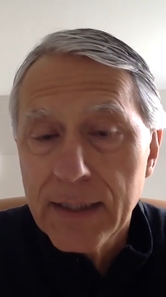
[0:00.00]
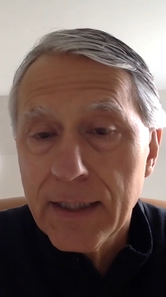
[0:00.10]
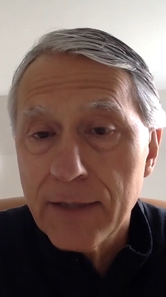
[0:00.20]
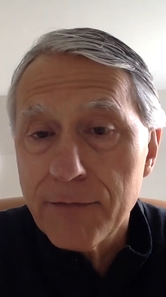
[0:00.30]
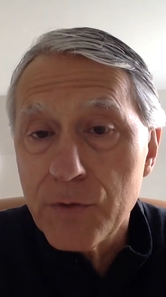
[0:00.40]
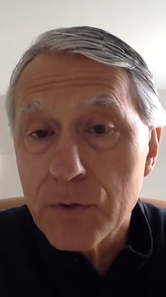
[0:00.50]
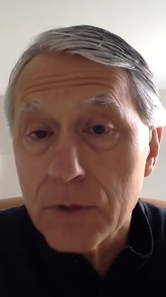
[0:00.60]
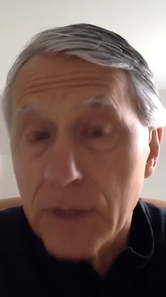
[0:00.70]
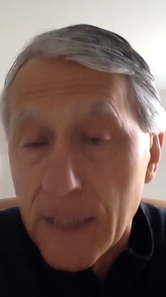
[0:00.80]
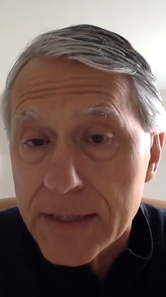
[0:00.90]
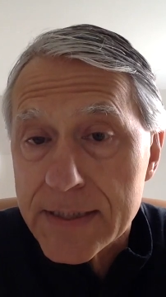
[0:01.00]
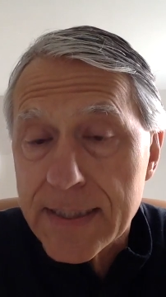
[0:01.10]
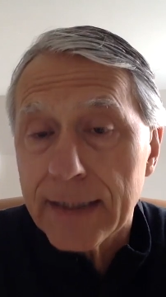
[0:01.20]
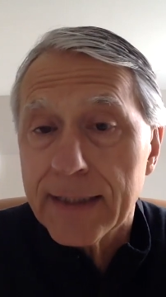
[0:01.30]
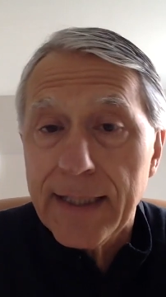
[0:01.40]
If you can't
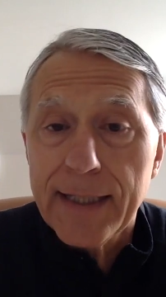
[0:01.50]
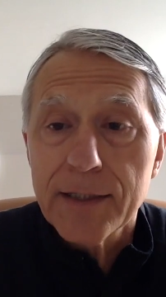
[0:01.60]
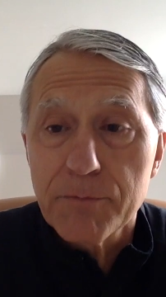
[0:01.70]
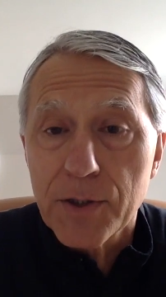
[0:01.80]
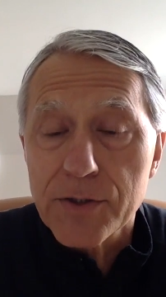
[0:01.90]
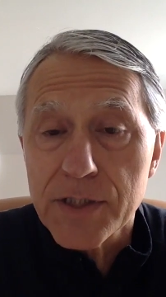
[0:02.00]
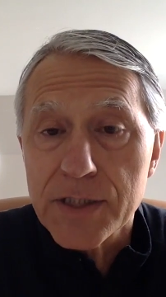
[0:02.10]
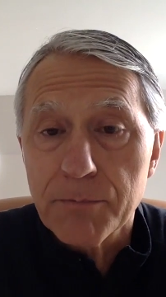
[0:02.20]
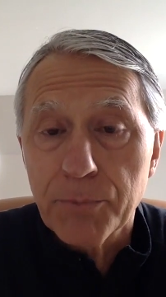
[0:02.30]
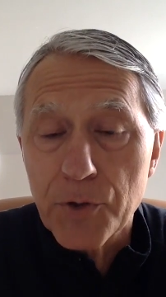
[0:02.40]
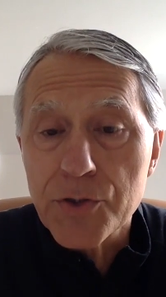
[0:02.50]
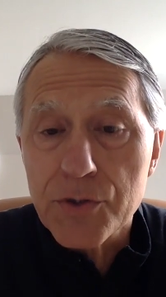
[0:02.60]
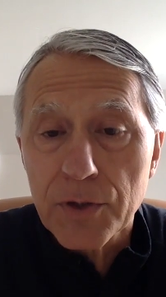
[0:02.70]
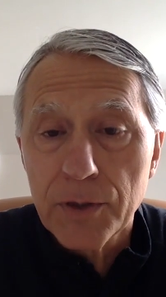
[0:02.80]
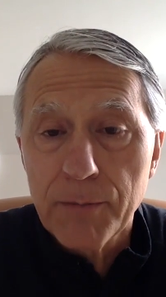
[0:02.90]
delegate it because it's a
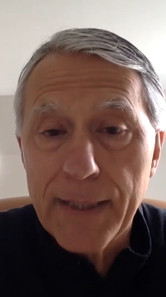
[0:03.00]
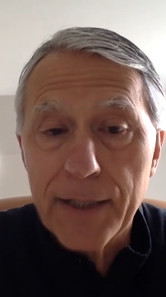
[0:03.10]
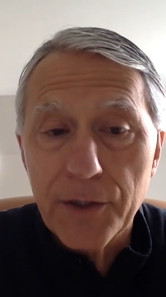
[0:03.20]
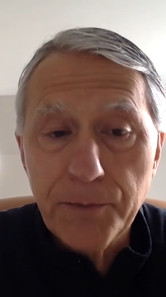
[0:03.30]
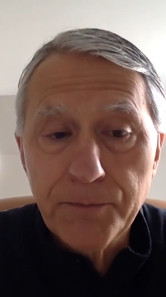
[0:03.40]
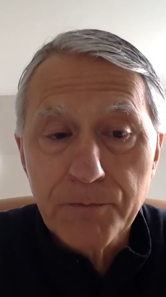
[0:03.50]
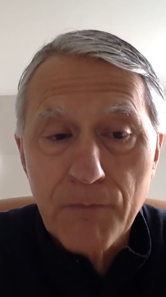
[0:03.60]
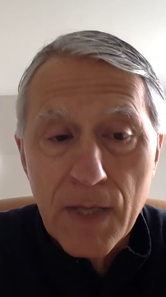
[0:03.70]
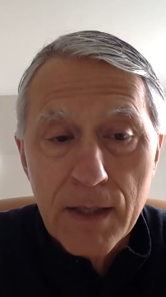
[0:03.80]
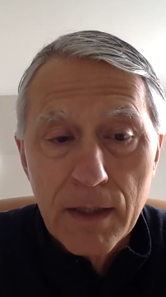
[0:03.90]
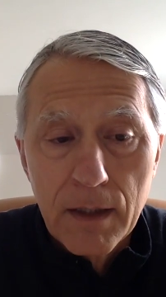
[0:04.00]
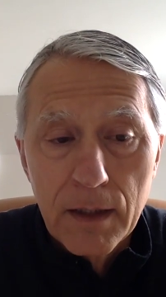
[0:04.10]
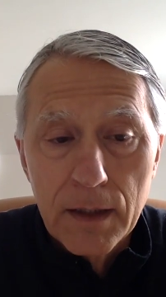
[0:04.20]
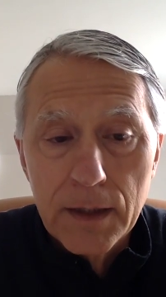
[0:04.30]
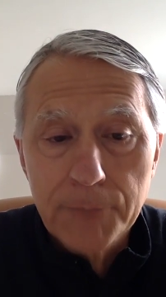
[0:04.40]
personal matter,
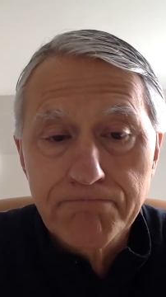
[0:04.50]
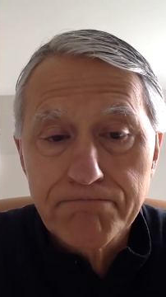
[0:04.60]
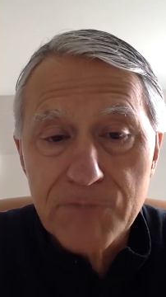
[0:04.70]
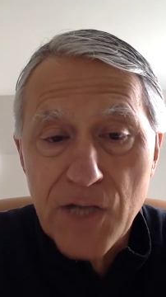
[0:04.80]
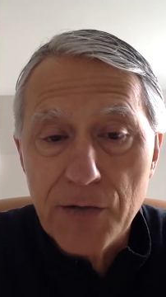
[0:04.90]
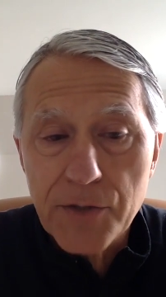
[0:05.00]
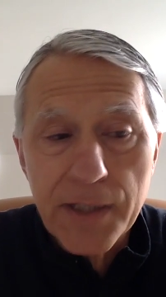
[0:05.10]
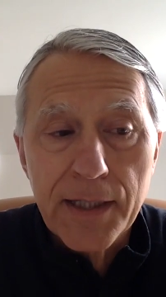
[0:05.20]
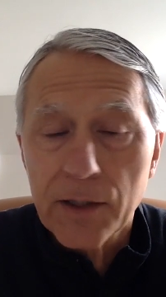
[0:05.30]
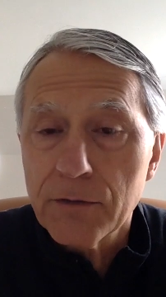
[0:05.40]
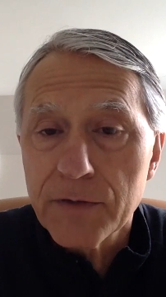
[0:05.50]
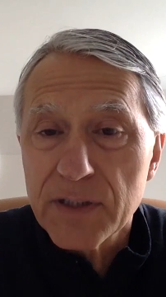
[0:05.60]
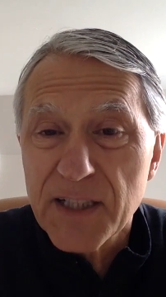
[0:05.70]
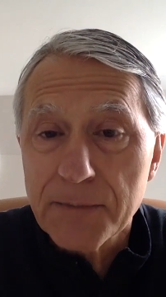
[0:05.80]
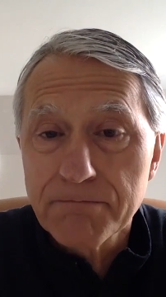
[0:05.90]
try to take care of it
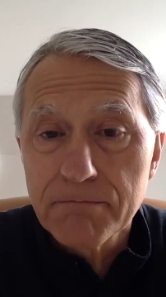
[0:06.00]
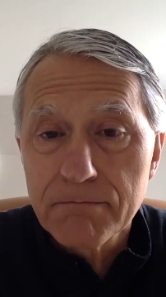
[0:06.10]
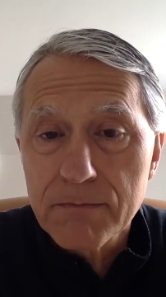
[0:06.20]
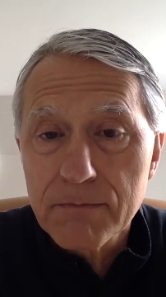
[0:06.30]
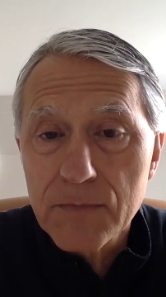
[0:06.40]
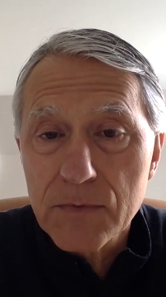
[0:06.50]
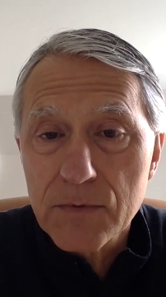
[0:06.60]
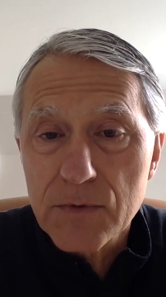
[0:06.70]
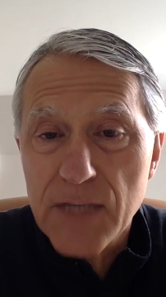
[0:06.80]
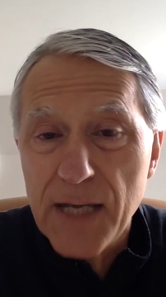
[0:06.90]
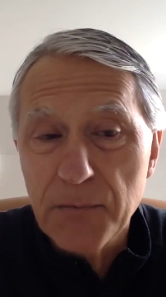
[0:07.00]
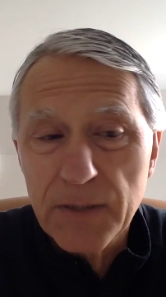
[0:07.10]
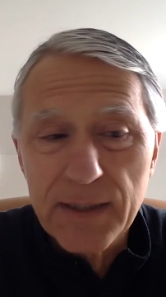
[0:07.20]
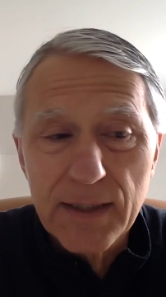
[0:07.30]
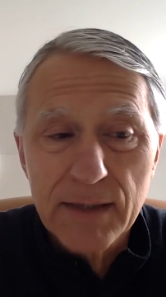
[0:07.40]
in a
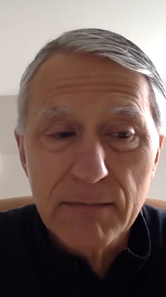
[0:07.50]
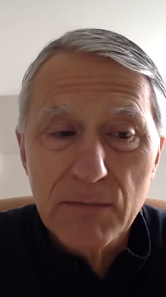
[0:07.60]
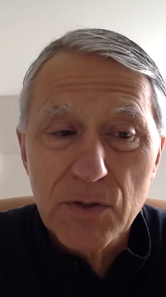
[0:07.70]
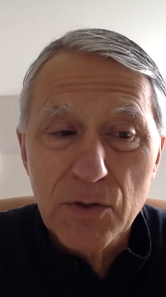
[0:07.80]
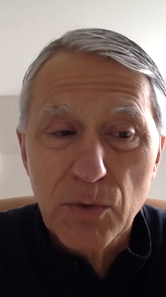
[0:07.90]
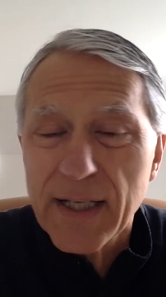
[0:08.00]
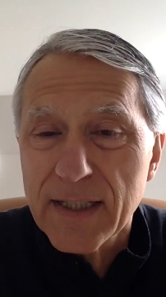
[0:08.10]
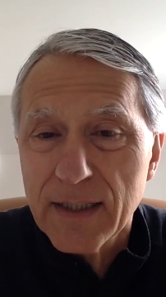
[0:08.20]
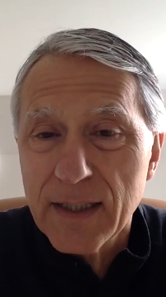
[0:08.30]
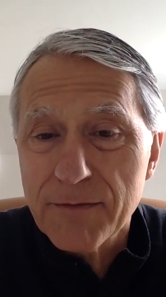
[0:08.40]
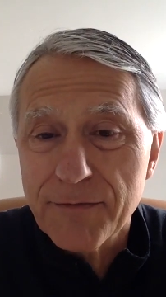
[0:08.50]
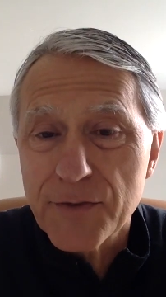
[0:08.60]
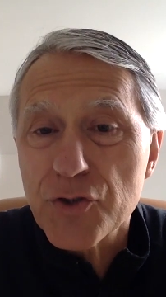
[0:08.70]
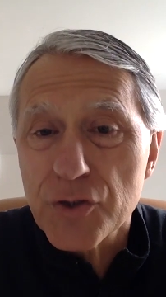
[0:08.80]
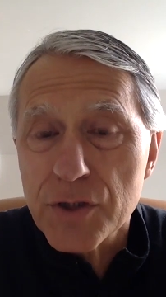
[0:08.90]
timely and quick and
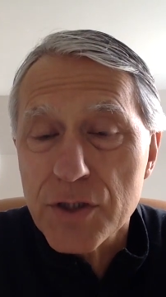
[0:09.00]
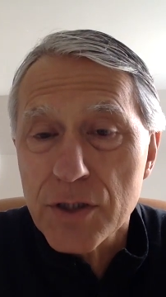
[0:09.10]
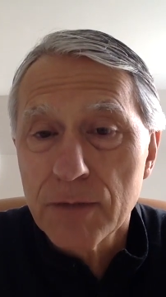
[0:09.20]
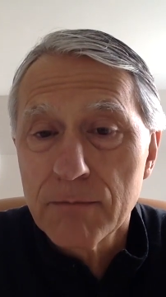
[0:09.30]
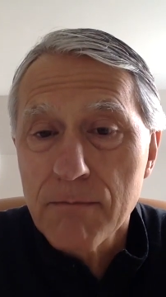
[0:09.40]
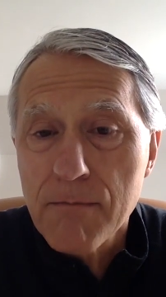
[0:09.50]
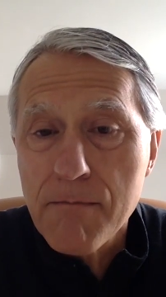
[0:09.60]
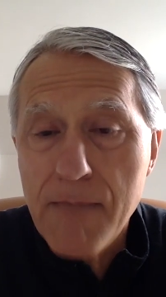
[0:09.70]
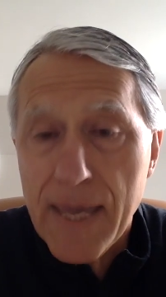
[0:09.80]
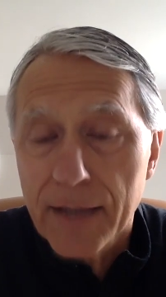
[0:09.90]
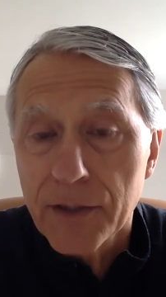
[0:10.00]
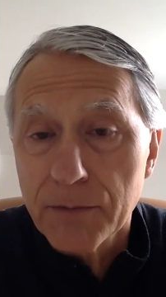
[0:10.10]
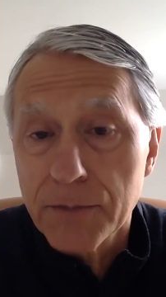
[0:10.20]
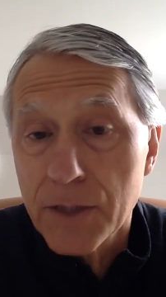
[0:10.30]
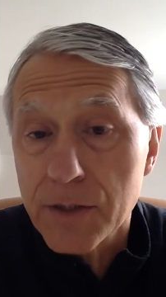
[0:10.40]
efficient
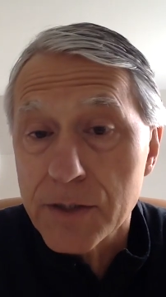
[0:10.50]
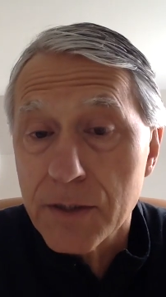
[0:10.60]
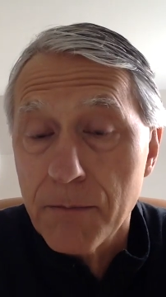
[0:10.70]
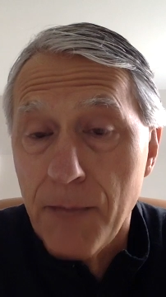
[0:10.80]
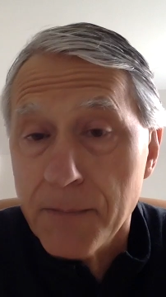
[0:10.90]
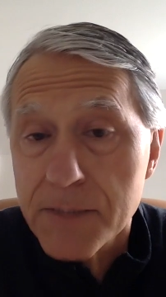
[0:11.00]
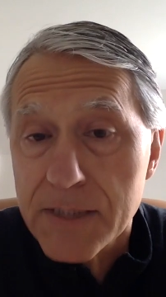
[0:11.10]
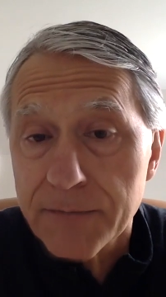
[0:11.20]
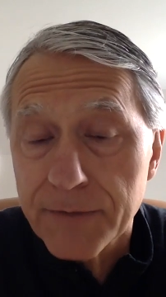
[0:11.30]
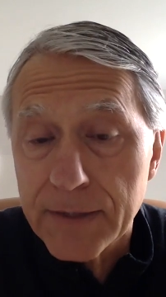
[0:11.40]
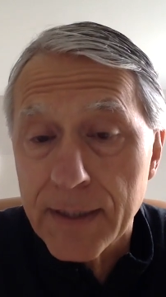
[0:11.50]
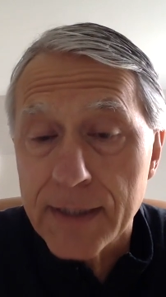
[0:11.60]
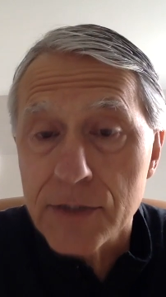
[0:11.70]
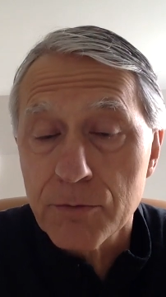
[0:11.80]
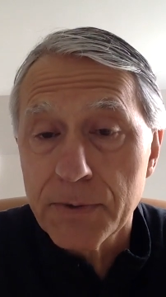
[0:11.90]
manner, because it may be something that
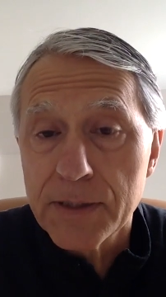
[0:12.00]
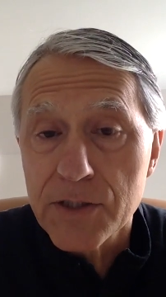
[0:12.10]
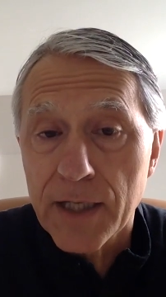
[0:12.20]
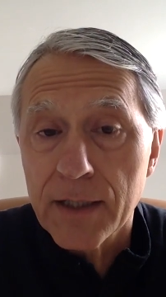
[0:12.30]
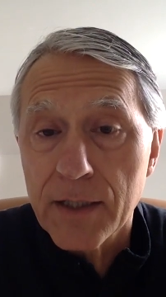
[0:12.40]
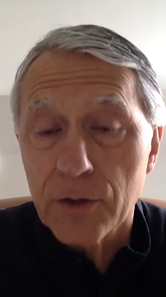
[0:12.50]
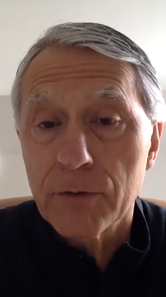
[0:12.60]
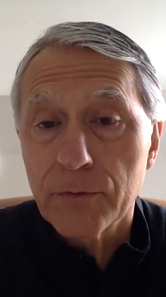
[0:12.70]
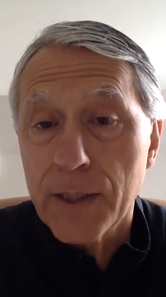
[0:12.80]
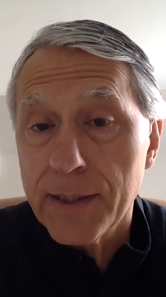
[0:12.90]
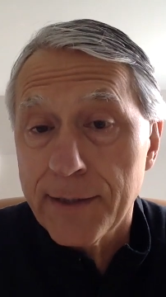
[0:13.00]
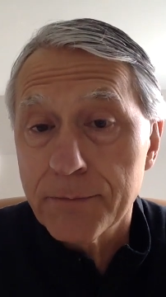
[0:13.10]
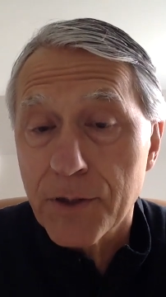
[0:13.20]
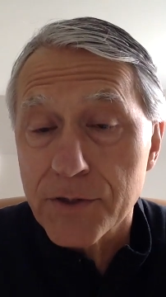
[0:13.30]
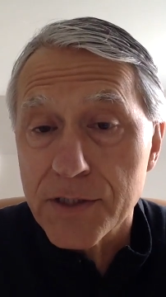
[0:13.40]
has to be taken care of right now
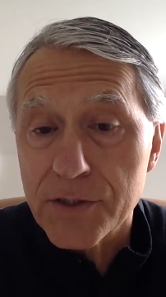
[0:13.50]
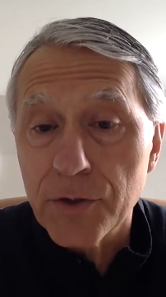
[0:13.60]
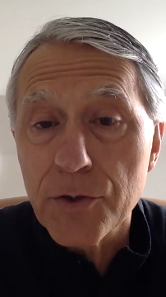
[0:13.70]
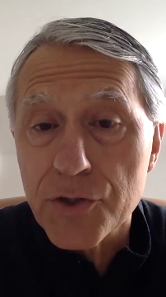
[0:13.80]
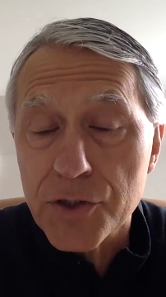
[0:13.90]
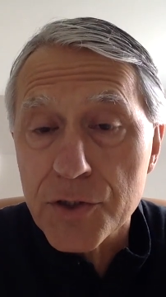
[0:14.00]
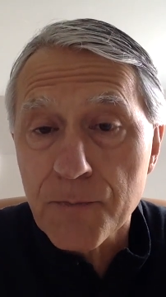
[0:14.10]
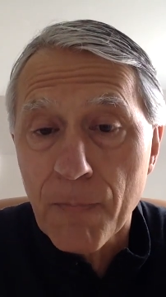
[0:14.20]
because it's urgent,